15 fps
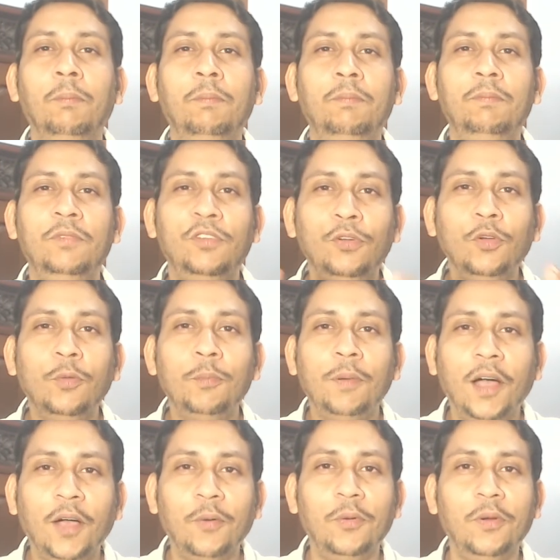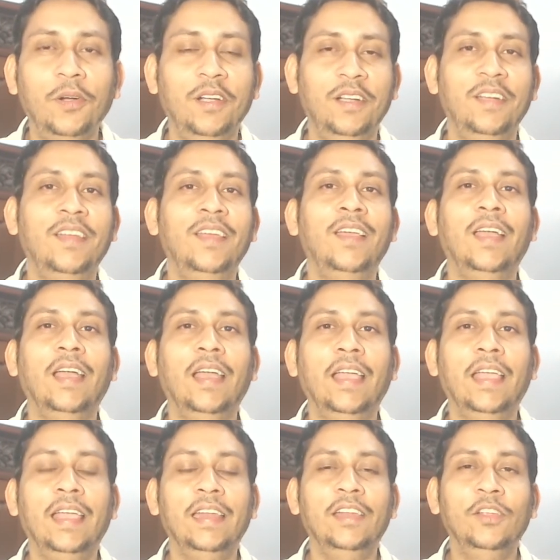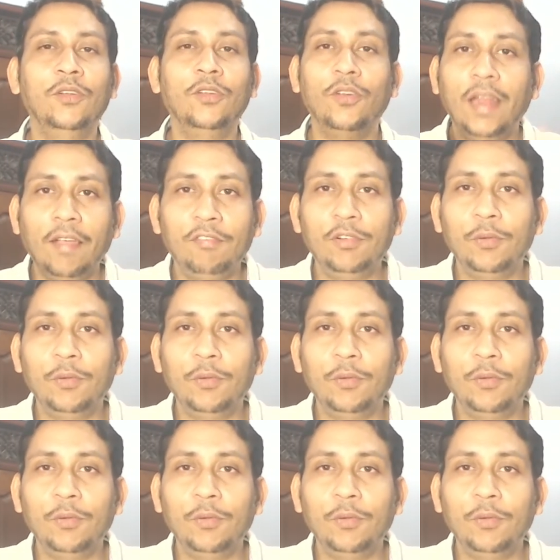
true power, and you don't have